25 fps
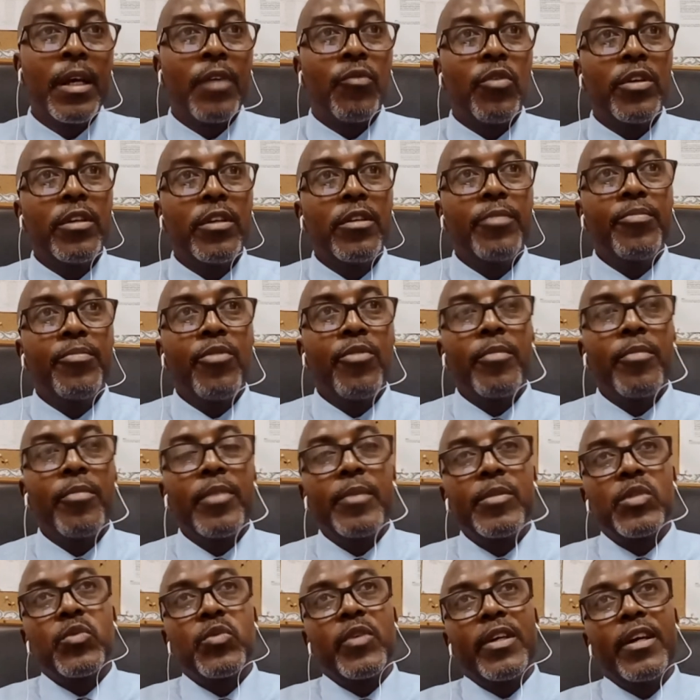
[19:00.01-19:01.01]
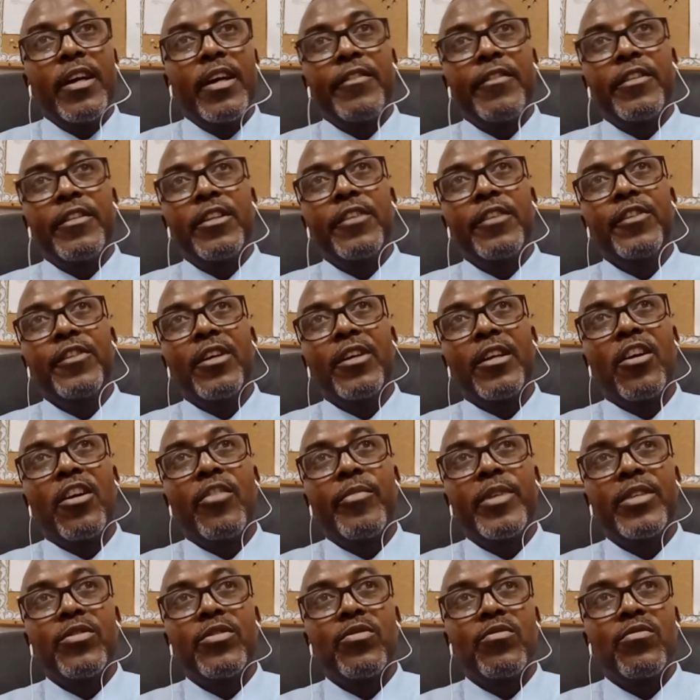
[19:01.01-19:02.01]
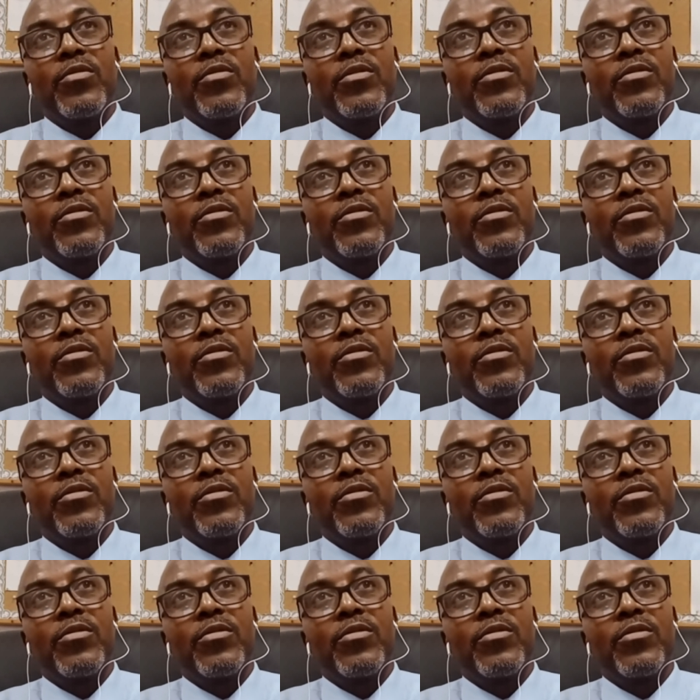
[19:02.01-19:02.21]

one of the problems we have, and if you allow me to